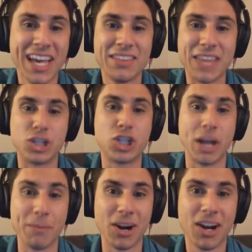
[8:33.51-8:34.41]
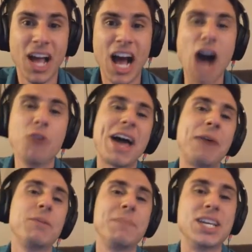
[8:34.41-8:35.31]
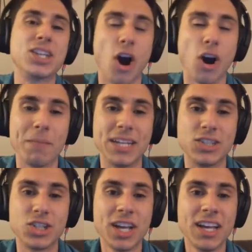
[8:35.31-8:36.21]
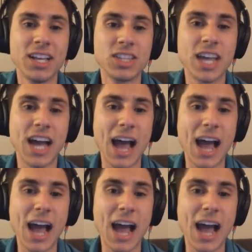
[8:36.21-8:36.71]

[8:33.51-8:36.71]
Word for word: They shimmer? Oh, that would be garbage. I,